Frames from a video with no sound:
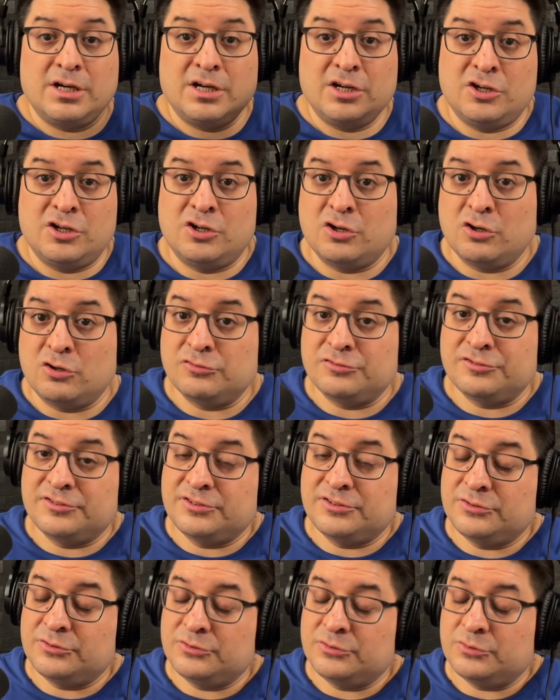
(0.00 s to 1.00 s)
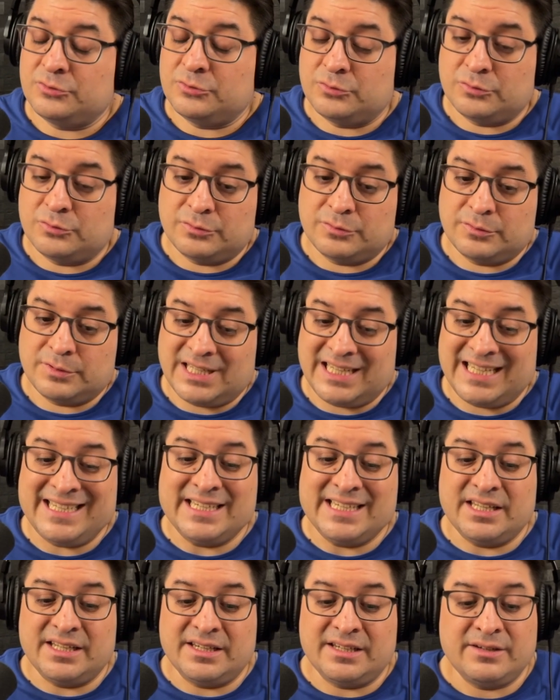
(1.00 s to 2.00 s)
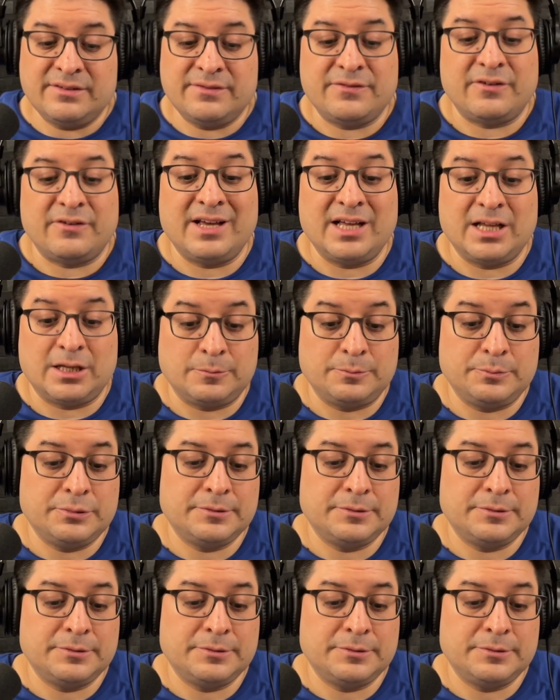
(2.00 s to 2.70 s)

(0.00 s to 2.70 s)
goes to Enid for help,